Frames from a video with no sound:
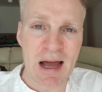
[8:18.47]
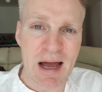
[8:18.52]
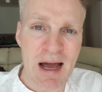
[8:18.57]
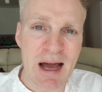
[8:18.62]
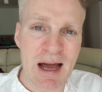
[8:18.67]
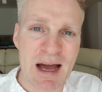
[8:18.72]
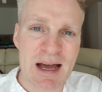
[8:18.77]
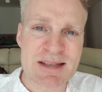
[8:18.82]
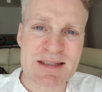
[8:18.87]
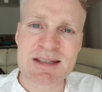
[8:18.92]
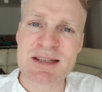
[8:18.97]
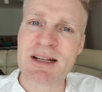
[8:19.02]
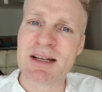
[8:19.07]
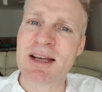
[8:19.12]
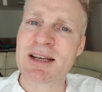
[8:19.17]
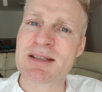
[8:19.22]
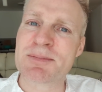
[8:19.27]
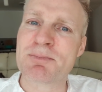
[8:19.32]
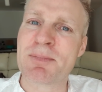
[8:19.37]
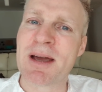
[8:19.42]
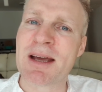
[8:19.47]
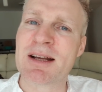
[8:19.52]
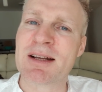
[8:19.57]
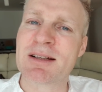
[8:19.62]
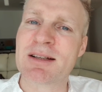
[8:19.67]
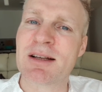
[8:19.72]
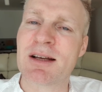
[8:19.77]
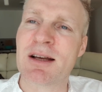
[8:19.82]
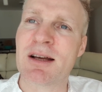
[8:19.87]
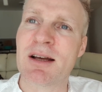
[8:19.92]
I still
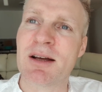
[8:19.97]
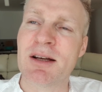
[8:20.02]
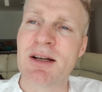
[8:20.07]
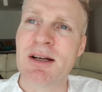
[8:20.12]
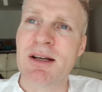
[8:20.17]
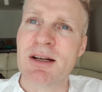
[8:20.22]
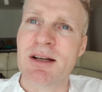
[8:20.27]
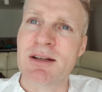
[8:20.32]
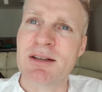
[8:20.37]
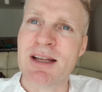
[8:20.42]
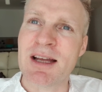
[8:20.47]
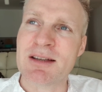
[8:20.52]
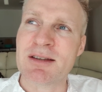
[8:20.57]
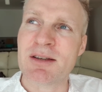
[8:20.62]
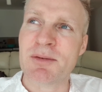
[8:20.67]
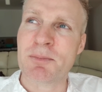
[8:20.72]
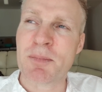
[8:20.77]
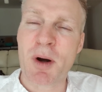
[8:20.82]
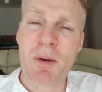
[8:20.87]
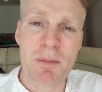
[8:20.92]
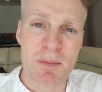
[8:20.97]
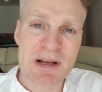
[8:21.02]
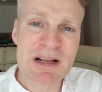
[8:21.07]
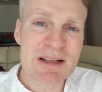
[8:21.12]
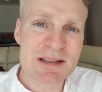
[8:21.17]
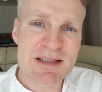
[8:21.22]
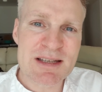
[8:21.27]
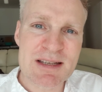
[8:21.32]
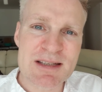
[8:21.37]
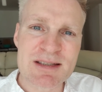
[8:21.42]
expect that the
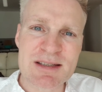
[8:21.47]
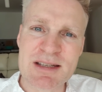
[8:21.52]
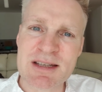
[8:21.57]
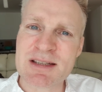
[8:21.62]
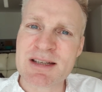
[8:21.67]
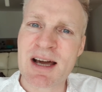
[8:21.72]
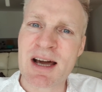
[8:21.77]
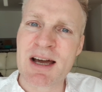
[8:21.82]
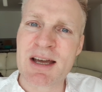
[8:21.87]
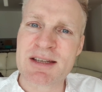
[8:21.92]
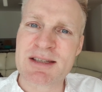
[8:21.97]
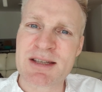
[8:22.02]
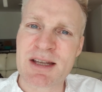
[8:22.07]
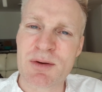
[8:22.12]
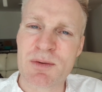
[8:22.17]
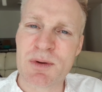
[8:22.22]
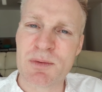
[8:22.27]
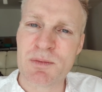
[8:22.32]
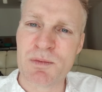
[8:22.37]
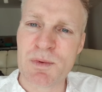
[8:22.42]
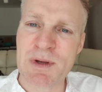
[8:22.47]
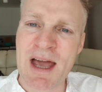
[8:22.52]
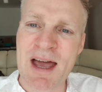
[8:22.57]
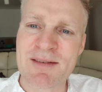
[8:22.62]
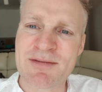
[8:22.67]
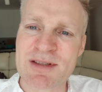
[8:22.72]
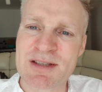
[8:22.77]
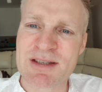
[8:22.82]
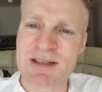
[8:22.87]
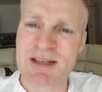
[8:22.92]
probability is indeed highest that we
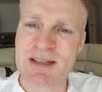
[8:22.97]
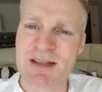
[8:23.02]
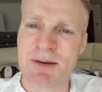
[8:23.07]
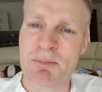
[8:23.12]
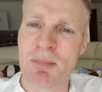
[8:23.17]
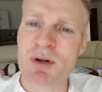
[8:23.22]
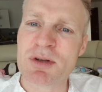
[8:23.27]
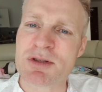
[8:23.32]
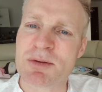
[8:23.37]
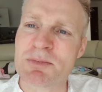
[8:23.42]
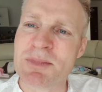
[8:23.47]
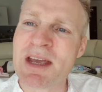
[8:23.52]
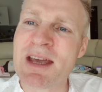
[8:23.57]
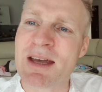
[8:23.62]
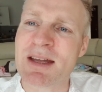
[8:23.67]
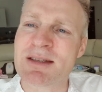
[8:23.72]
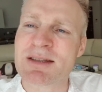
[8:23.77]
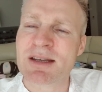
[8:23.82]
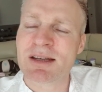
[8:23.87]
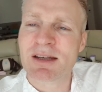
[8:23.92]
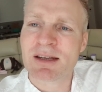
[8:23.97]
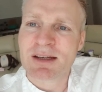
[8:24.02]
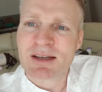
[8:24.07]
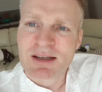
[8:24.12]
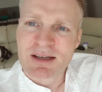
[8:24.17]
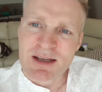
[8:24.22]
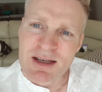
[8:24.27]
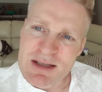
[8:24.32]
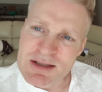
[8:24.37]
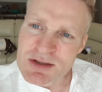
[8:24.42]
haven't seen the bottom yet,
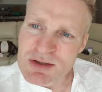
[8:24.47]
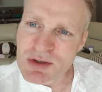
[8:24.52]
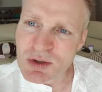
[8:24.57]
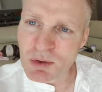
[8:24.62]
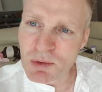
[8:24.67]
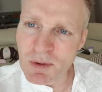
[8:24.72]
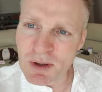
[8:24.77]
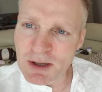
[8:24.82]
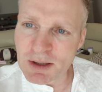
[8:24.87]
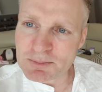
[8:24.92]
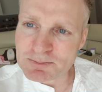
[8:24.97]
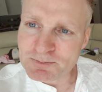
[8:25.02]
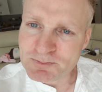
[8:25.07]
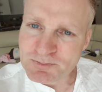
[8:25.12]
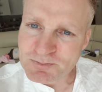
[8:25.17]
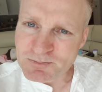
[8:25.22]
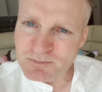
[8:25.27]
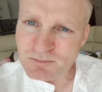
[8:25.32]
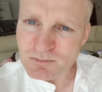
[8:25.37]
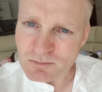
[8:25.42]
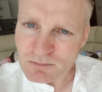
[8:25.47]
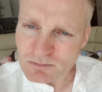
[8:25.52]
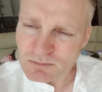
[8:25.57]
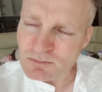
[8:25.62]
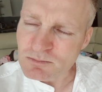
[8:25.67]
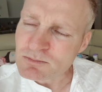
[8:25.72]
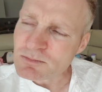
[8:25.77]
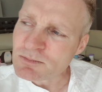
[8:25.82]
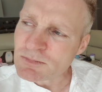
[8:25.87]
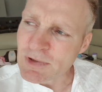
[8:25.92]
and so
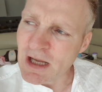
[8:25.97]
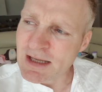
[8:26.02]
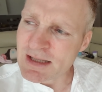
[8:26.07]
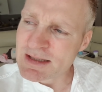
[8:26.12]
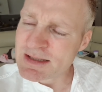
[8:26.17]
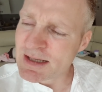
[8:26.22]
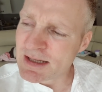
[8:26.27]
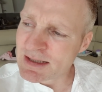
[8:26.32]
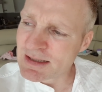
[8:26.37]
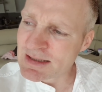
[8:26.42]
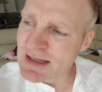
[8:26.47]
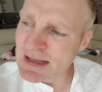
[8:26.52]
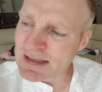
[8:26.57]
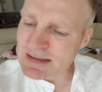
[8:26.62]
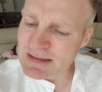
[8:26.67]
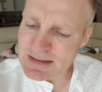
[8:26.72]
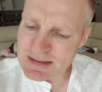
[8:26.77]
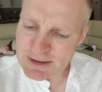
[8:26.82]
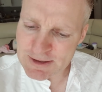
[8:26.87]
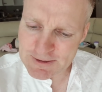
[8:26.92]
I think that.